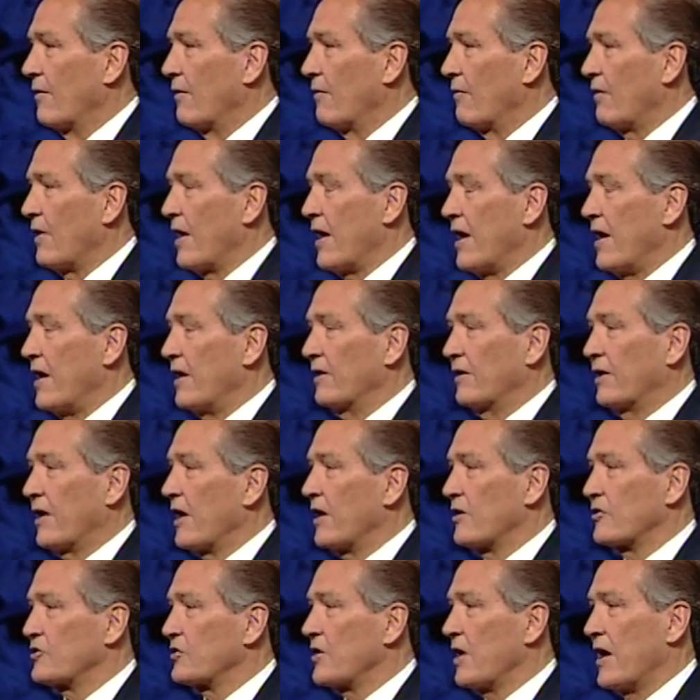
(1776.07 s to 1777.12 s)
The hand
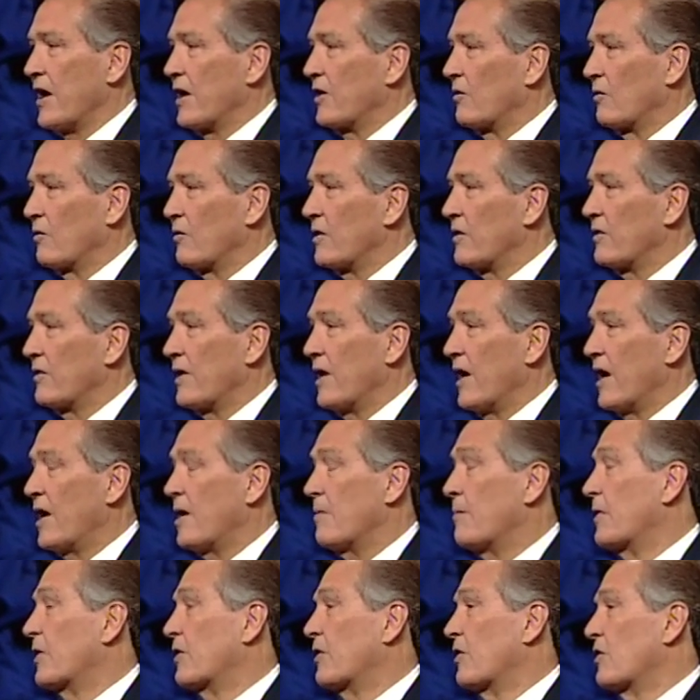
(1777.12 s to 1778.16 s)
can't say, I don't need the eye,
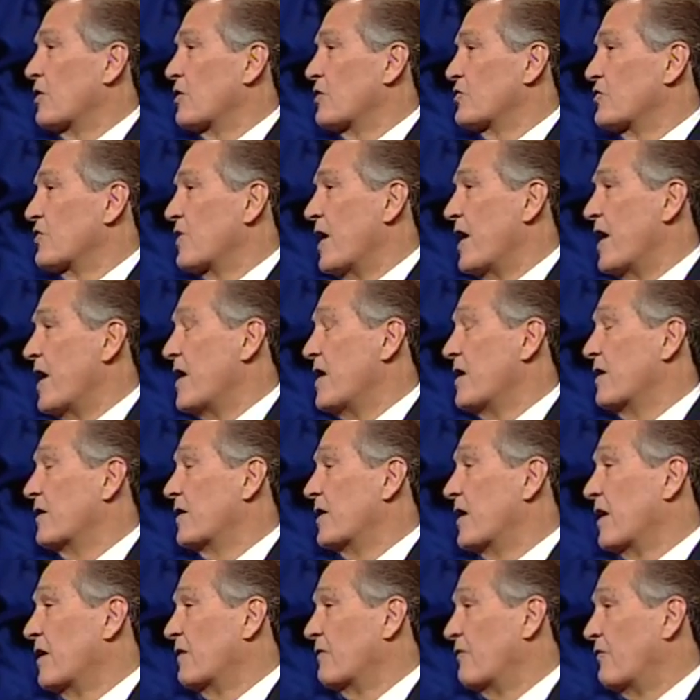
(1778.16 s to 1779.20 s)
because the hand
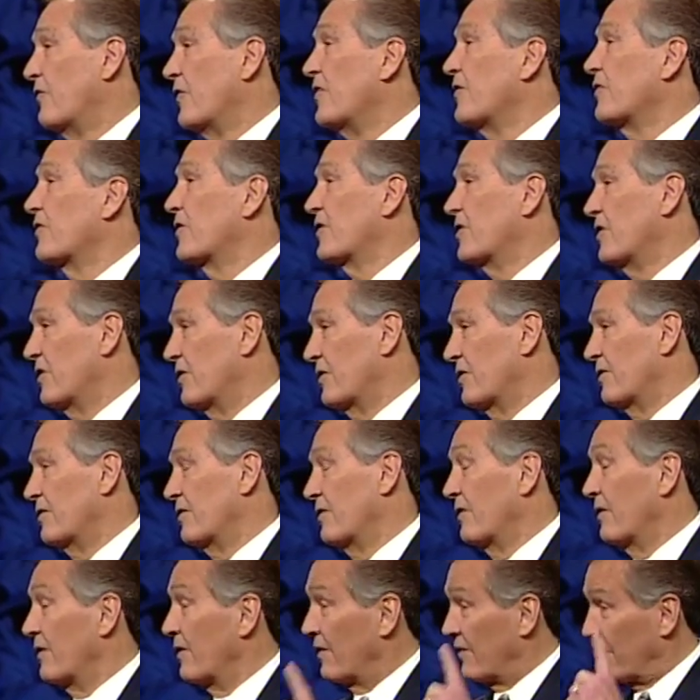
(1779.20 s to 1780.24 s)
can't feel color.
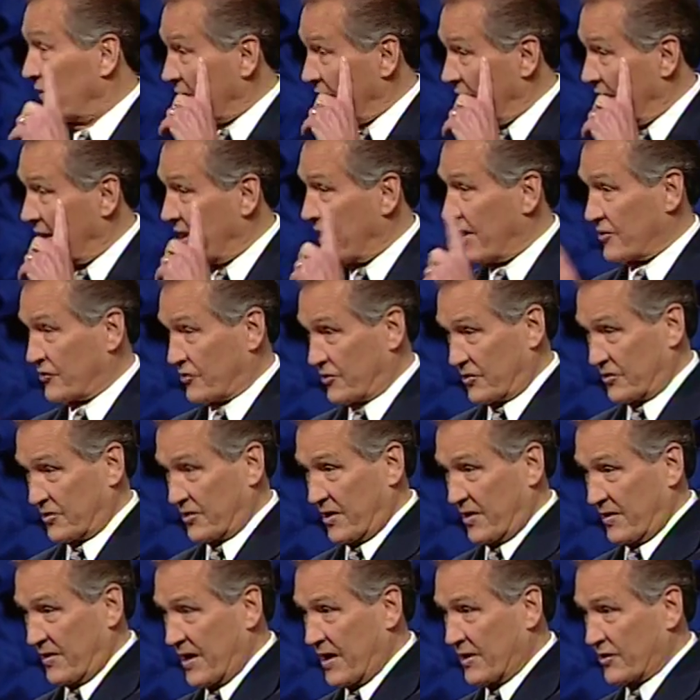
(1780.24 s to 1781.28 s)
The eye has to
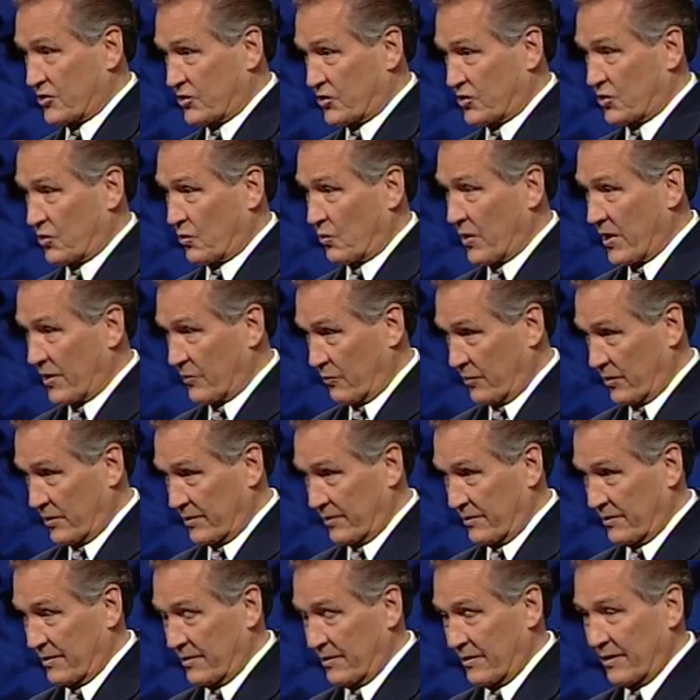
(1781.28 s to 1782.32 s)
say, that's the red
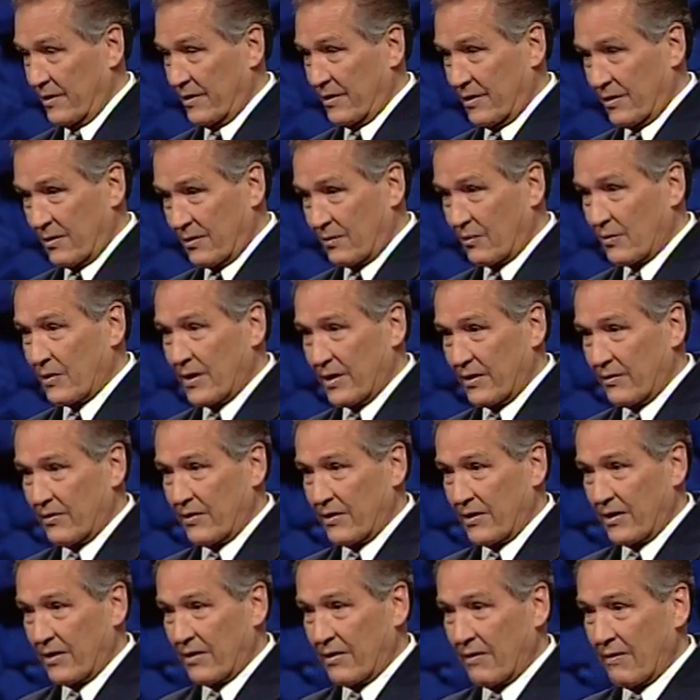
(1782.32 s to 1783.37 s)
one right
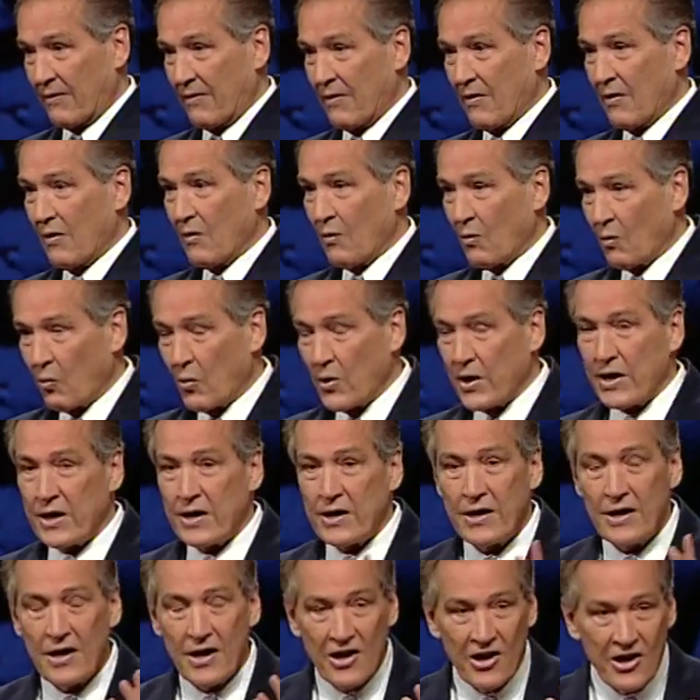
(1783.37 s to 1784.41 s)
there.
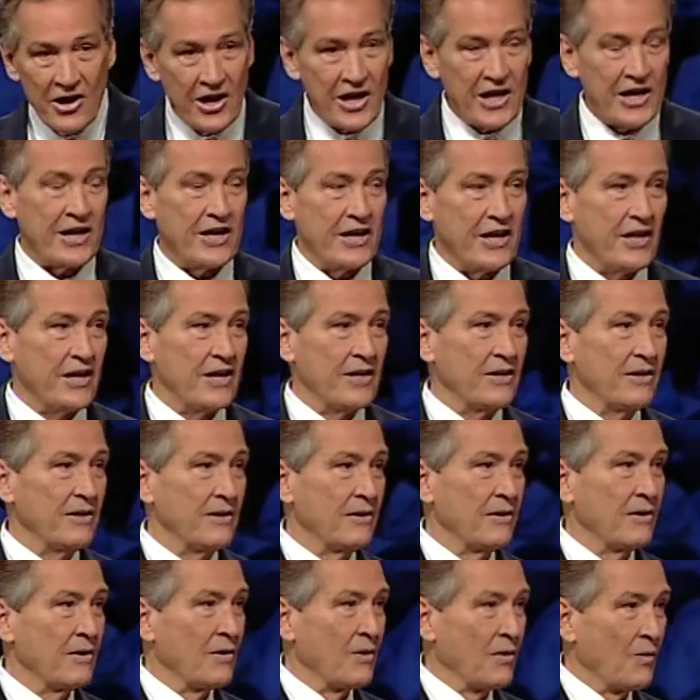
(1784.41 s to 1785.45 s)
We need
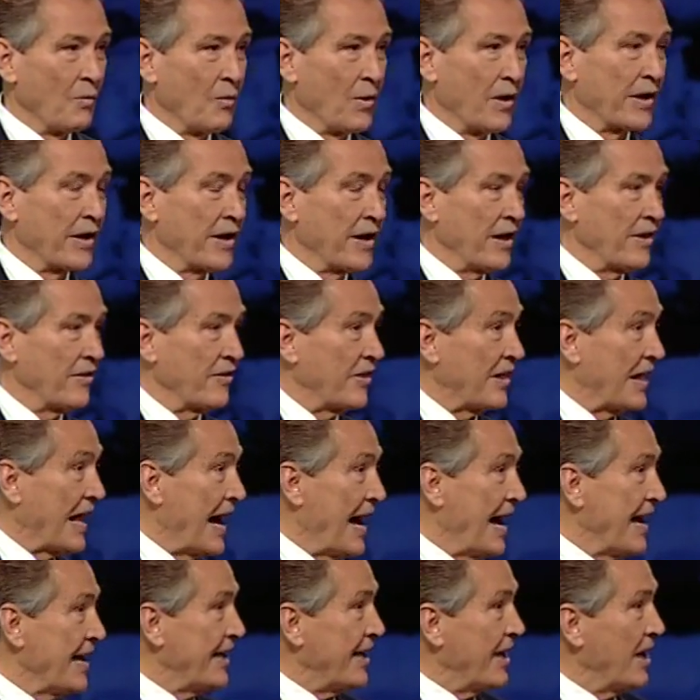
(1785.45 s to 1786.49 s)
one another. The
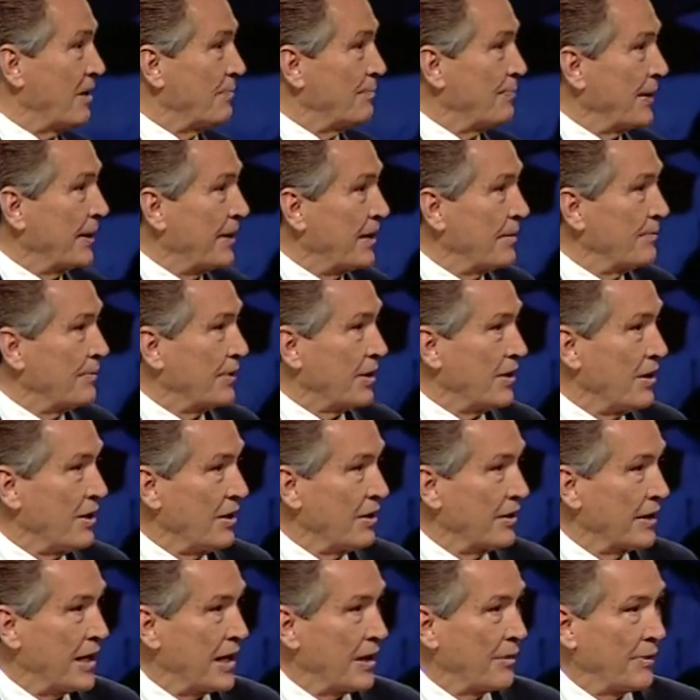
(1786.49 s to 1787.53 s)
eye can't pick up the
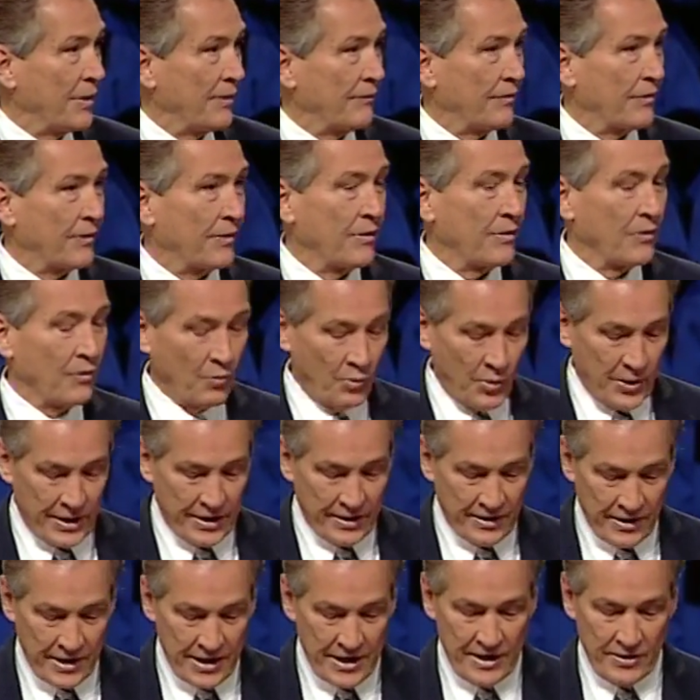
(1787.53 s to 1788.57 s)
card, however. We
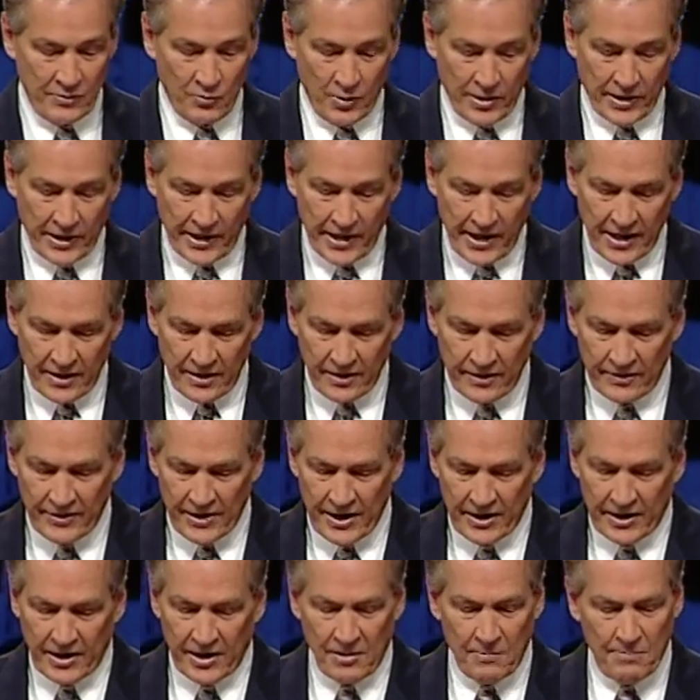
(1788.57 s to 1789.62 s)
need one another.
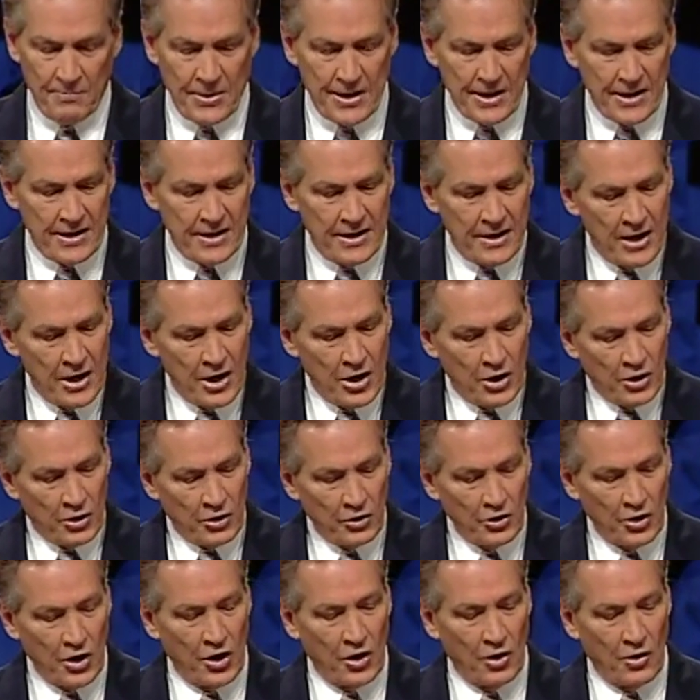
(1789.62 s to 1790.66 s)
There can be
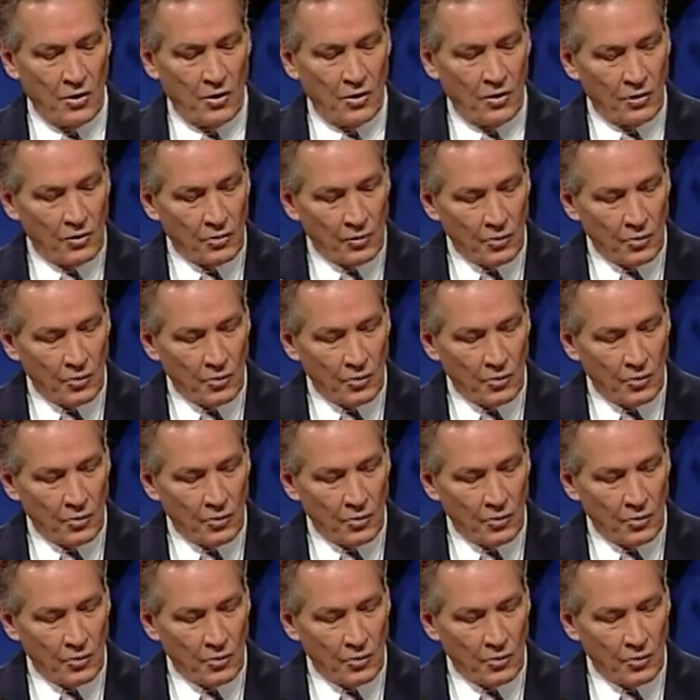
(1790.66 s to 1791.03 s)
no